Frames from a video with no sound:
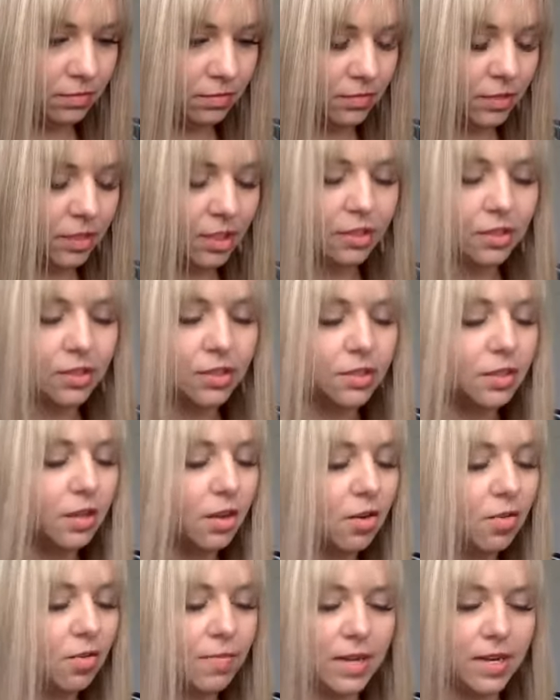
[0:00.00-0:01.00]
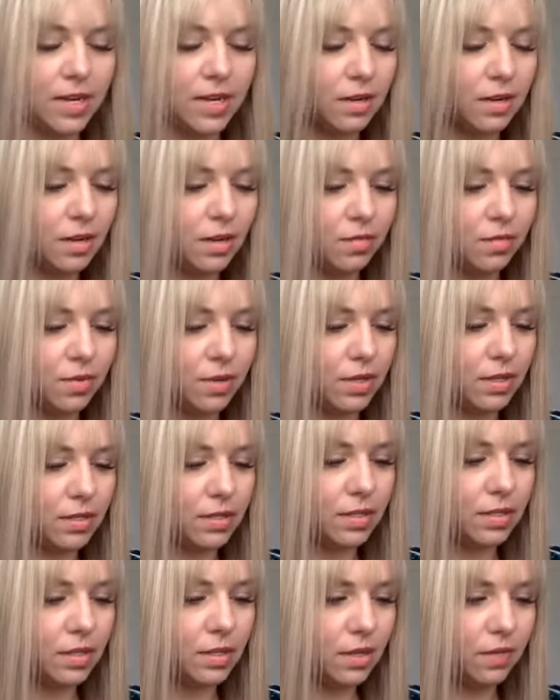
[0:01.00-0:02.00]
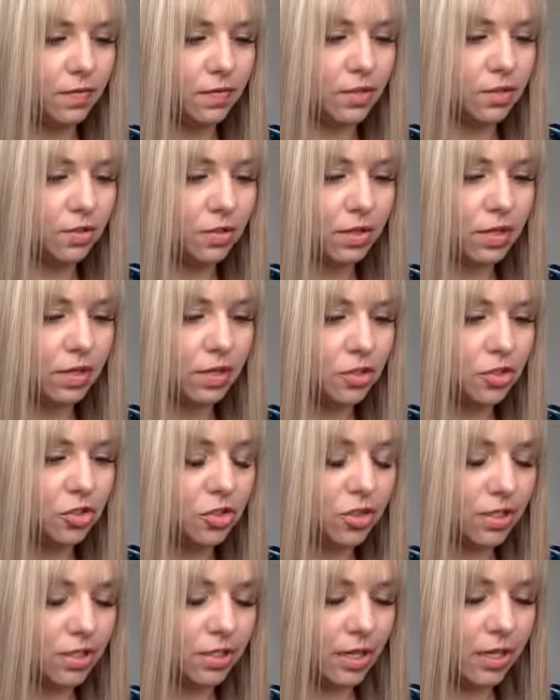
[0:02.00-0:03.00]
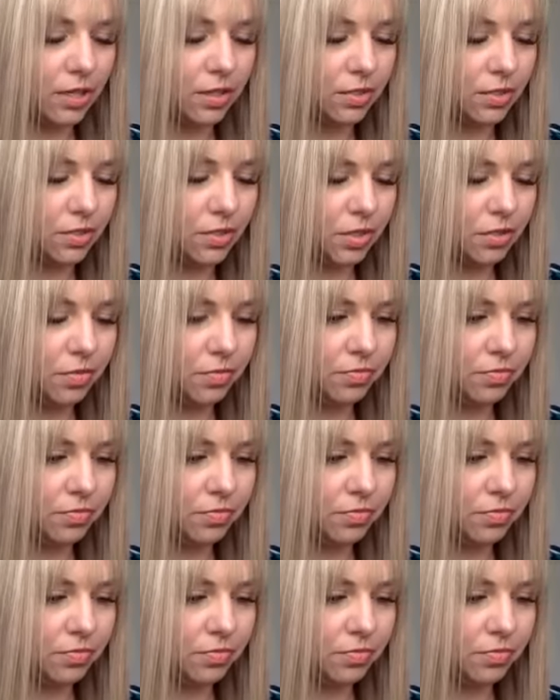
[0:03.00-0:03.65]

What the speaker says: There's so many good ones in the official Color Street Stylist group.